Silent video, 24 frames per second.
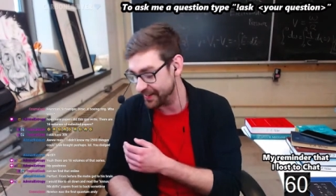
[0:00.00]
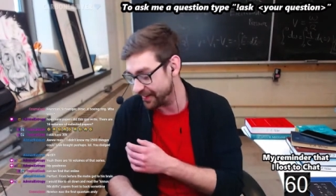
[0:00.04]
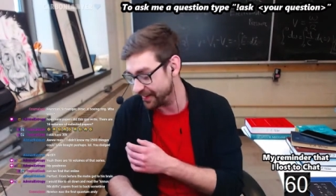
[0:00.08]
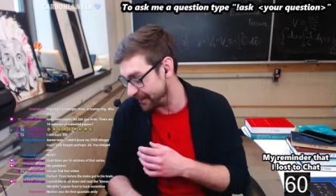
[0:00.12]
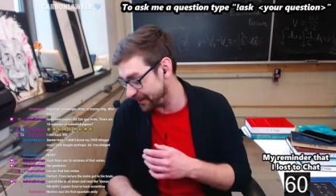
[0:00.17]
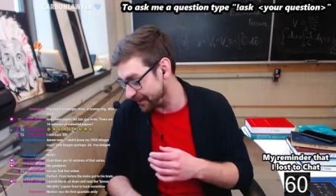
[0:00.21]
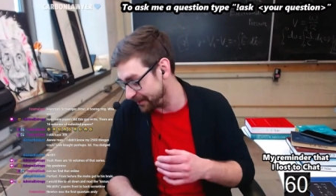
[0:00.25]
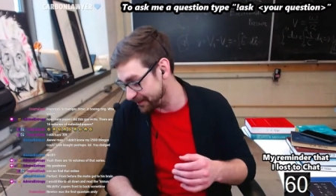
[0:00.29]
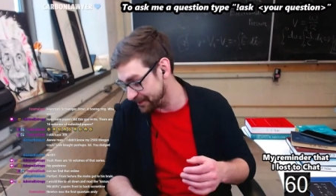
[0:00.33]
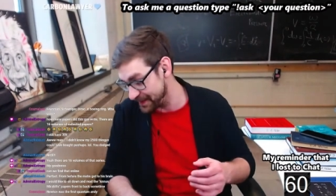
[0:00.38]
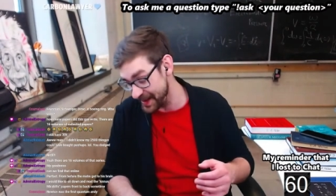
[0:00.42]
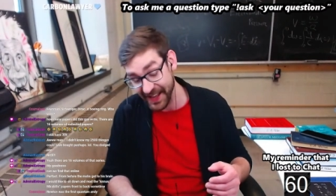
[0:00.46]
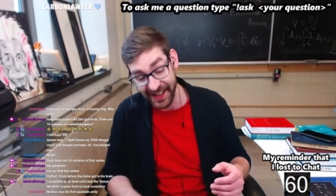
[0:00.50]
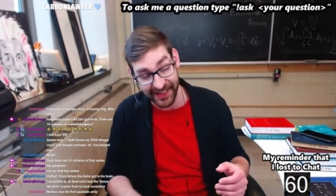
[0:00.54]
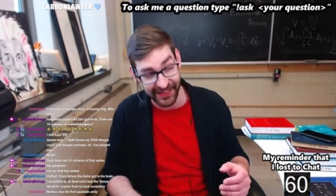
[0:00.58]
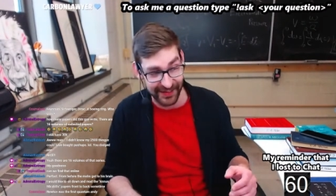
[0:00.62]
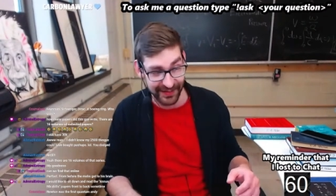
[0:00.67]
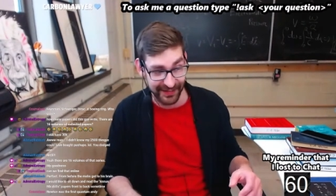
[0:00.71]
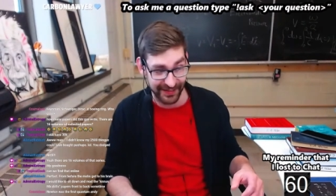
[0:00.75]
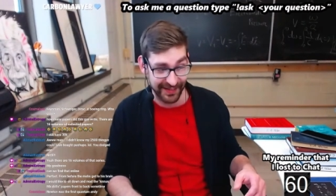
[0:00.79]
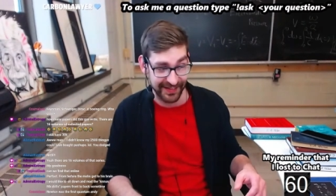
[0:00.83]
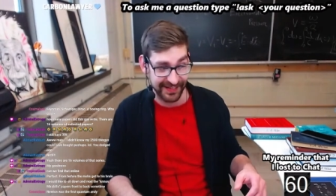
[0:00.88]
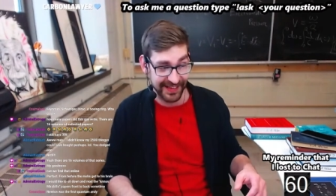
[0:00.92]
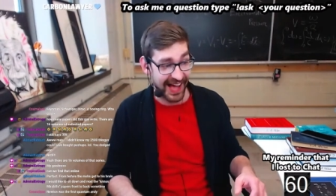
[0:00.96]
Oh man,
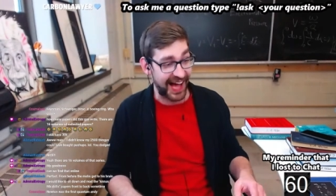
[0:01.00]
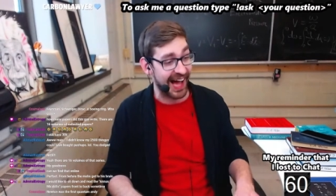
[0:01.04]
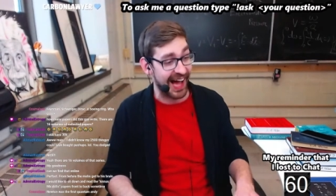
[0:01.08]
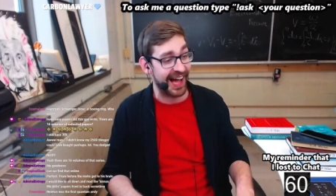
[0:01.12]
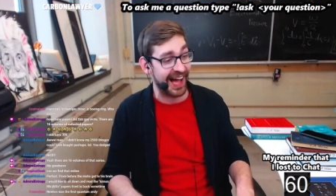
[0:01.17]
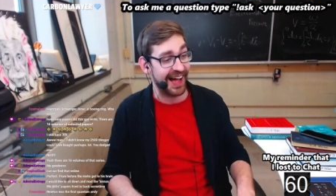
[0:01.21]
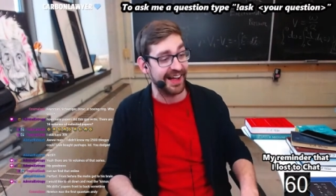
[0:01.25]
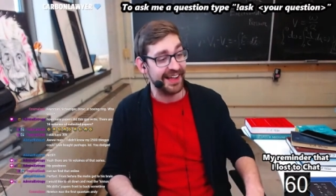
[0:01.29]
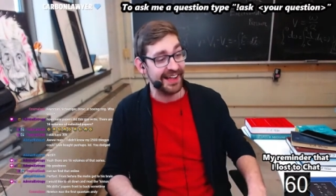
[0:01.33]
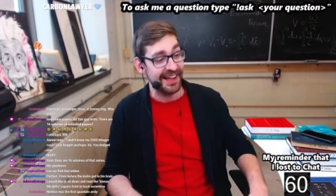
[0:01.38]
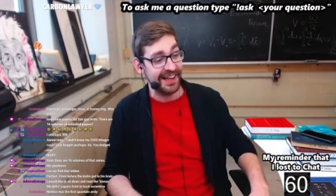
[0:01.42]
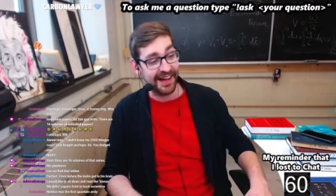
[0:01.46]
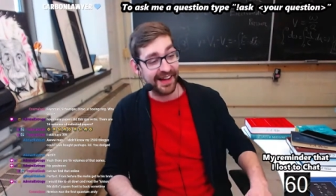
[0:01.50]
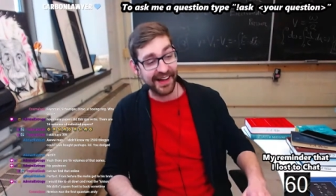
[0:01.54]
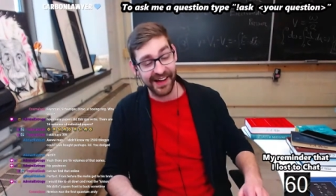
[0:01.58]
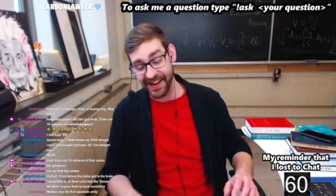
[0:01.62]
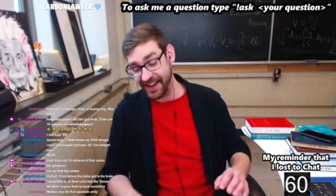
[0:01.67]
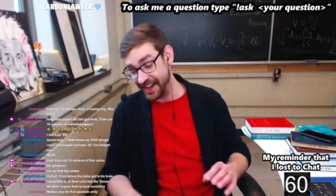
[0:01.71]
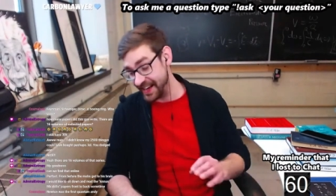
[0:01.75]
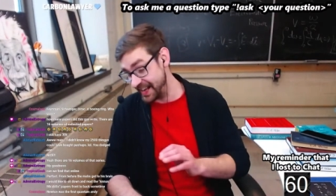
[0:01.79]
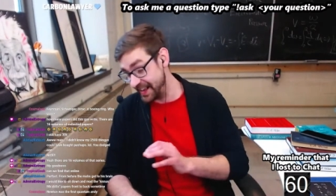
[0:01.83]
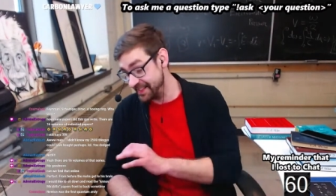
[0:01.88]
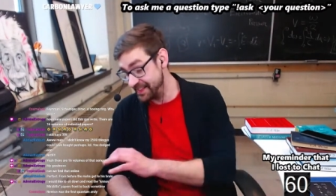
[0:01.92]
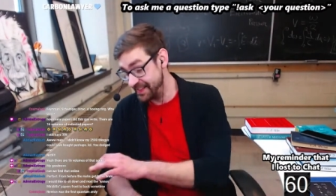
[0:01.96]
there's a lot.
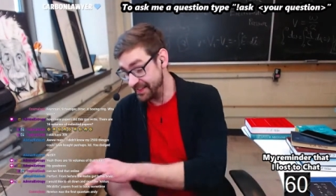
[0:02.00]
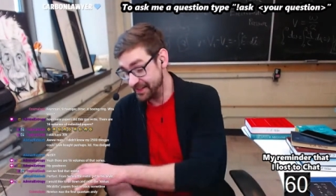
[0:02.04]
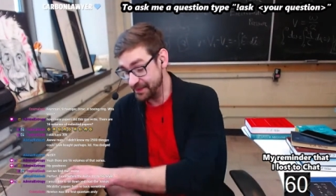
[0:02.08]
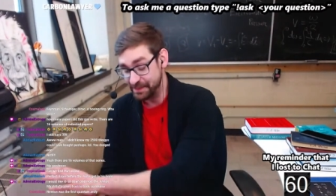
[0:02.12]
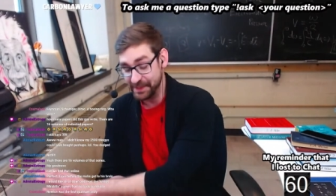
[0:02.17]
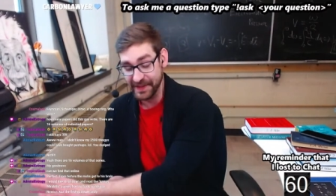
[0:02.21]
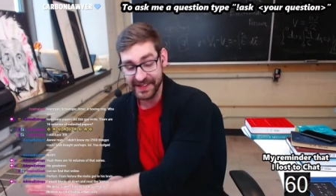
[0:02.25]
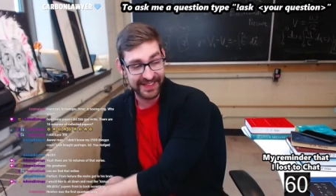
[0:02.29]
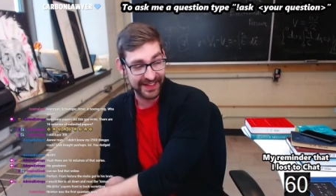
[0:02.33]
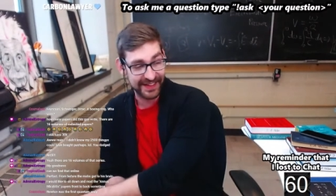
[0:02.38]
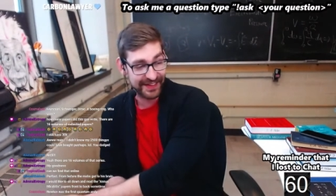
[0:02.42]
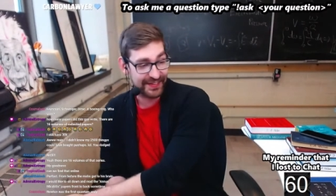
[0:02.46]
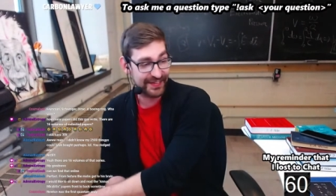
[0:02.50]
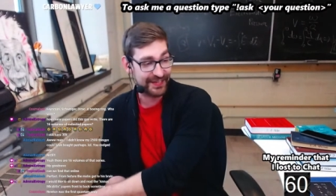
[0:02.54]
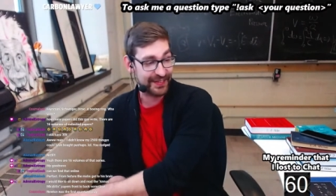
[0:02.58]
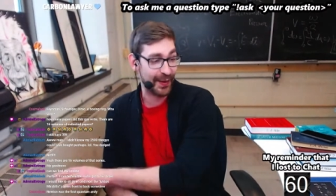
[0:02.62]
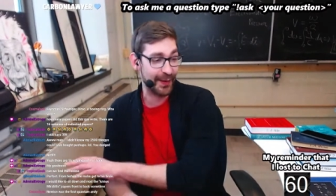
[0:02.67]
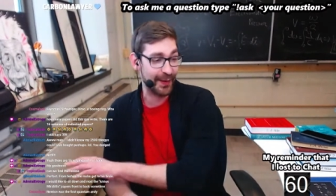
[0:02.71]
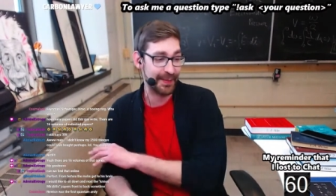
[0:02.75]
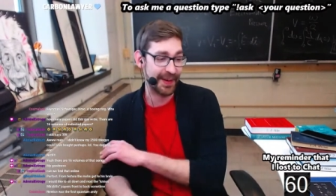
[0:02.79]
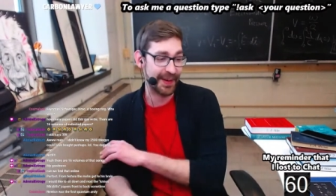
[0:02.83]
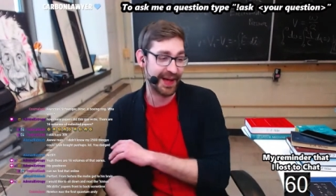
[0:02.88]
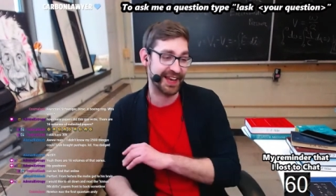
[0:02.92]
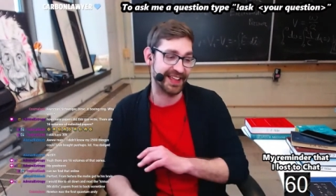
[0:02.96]
Uh, in this book, there's
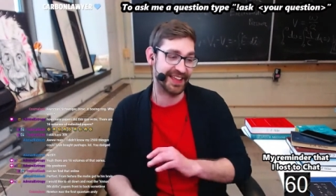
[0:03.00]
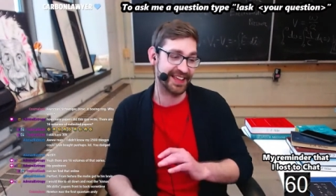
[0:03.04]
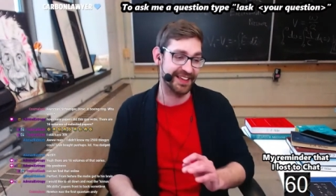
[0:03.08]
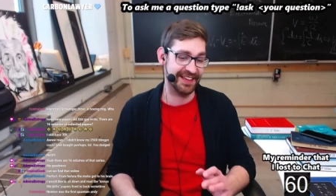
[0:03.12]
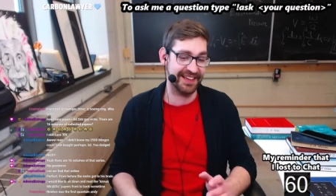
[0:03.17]
so many.